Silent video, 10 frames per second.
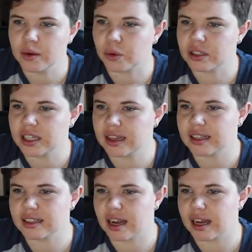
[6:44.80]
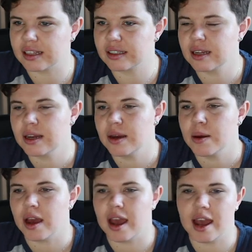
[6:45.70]
or set the size,
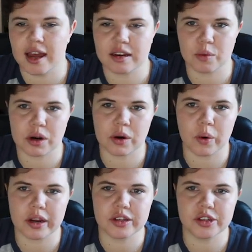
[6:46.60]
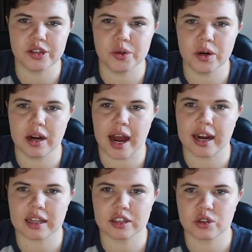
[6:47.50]
and we're going to add
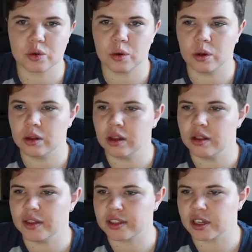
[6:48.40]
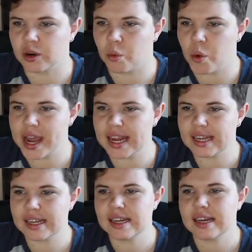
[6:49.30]
a control that's going to
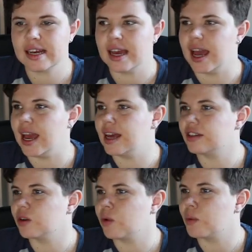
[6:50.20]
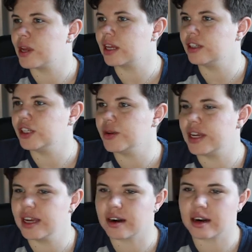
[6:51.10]
wait. And so what we can do
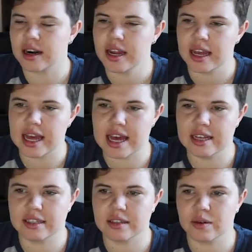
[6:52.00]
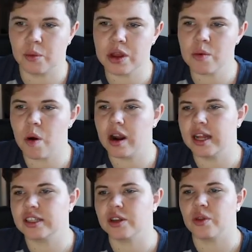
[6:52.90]
here is we want
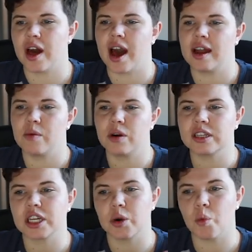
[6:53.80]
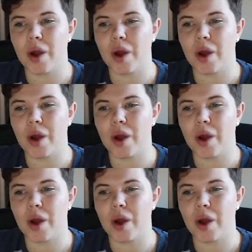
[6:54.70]
it so that it's going to